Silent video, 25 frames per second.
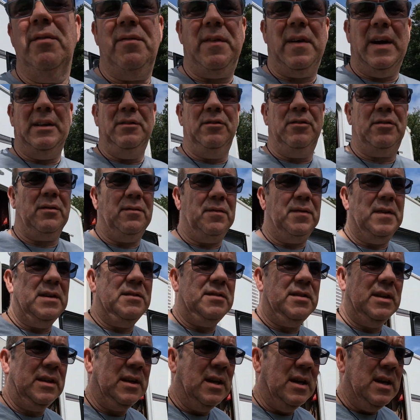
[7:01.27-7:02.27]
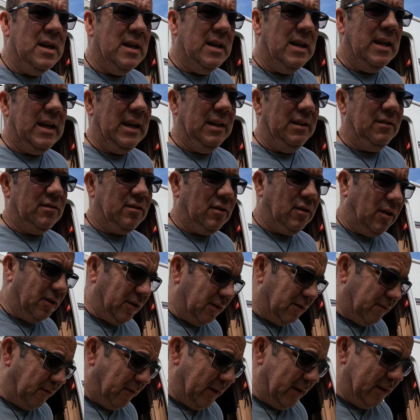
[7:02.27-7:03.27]
fans fitted inside
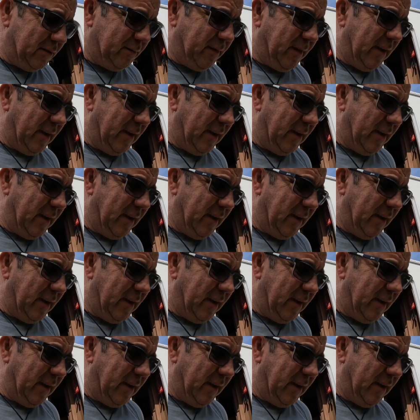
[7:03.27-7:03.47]
the fridge